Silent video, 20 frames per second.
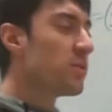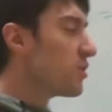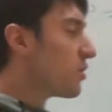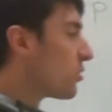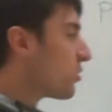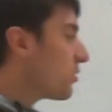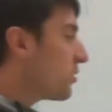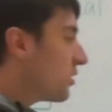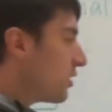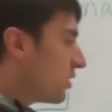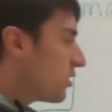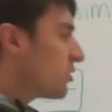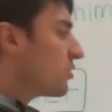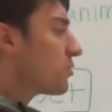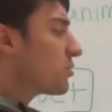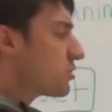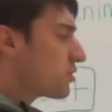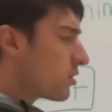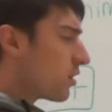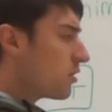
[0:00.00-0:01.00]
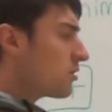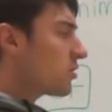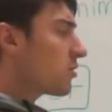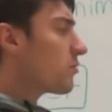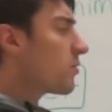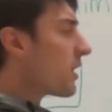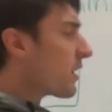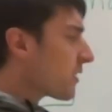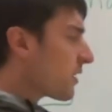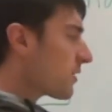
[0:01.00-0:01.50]
you'll start to
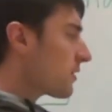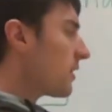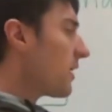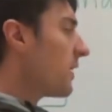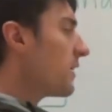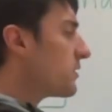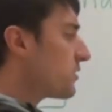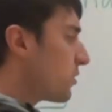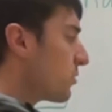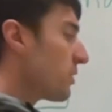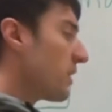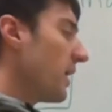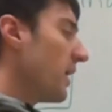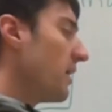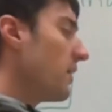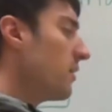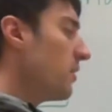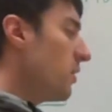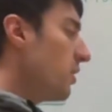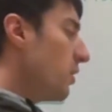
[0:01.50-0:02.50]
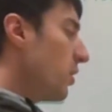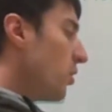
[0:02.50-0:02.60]
recognize, okay,